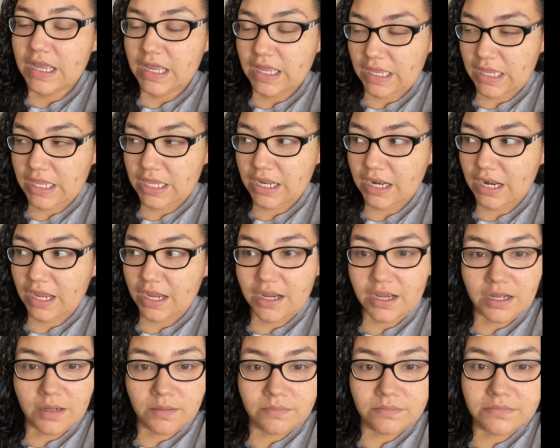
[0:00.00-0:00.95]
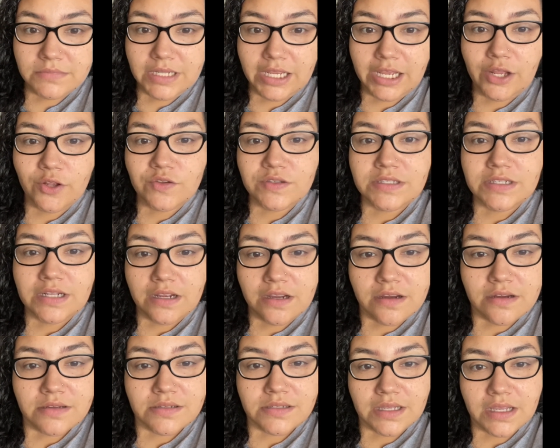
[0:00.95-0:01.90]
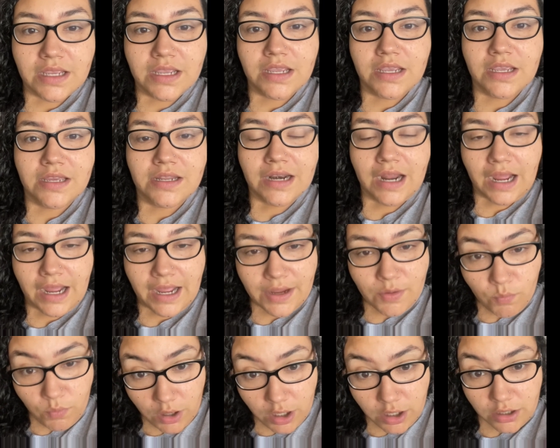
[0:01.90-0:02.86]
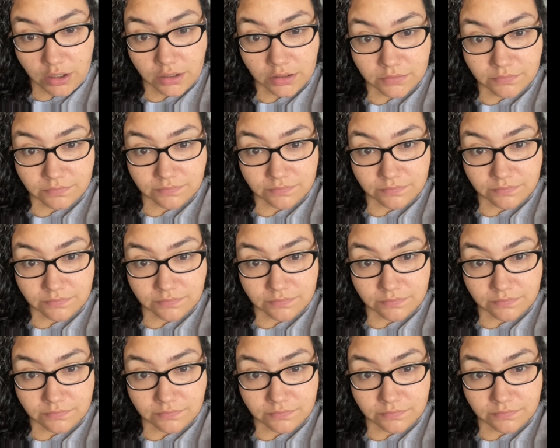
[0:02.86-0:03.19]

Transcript: And I come downstairs and I work.